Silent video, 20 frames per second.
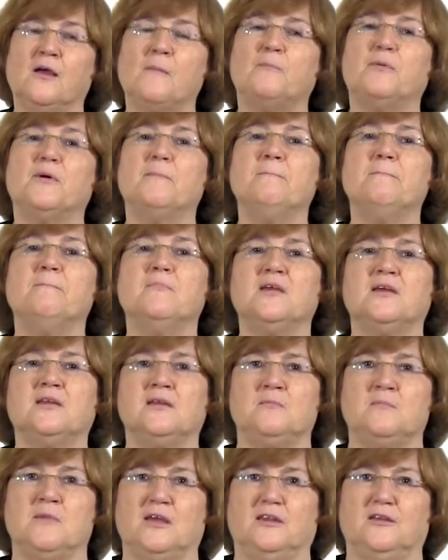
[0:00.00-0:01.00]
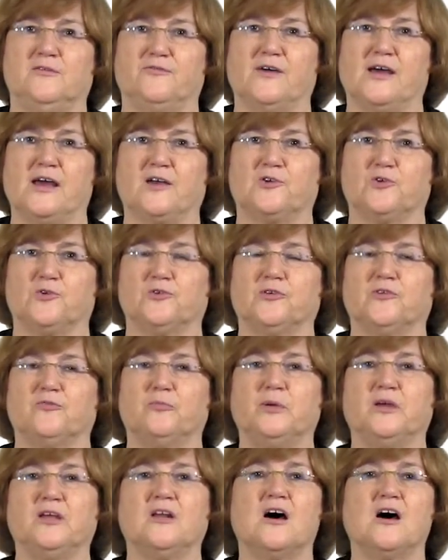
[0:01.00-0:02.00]
but many manufacturers
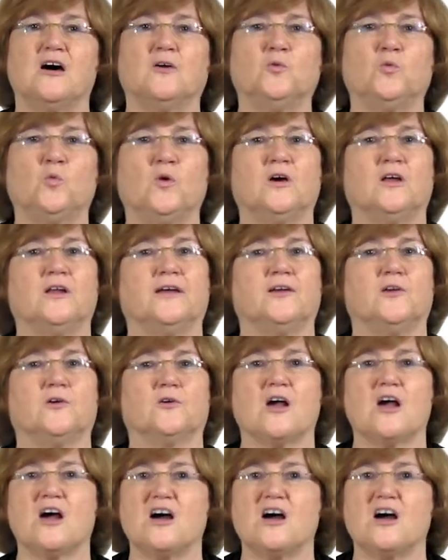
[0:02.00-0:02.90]
have been unwilling or